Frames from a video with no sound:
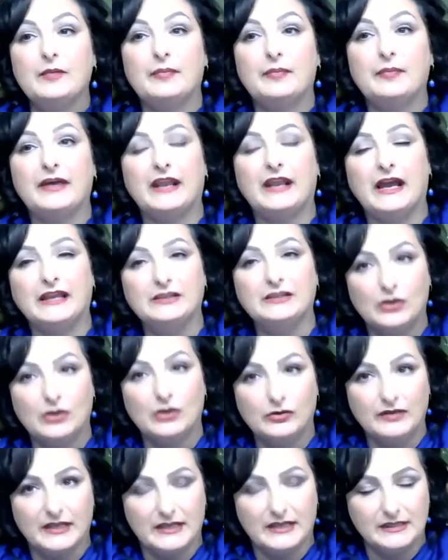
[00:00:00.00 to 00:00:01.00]
but I
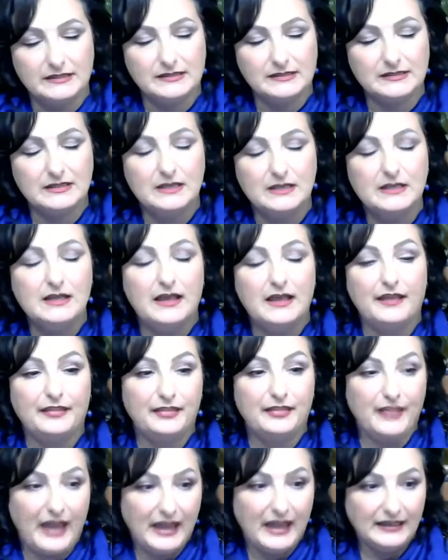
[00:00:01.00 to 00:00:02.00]
noticed
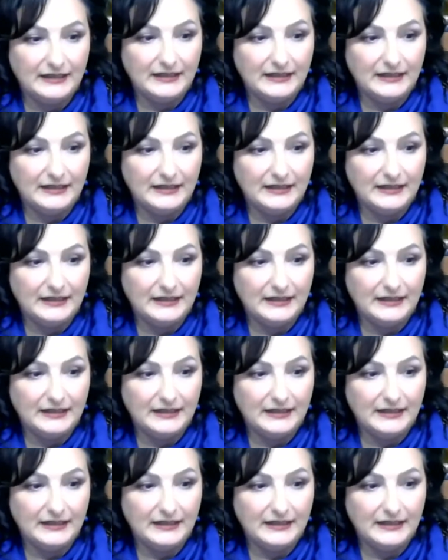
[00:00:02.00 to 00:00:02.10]
that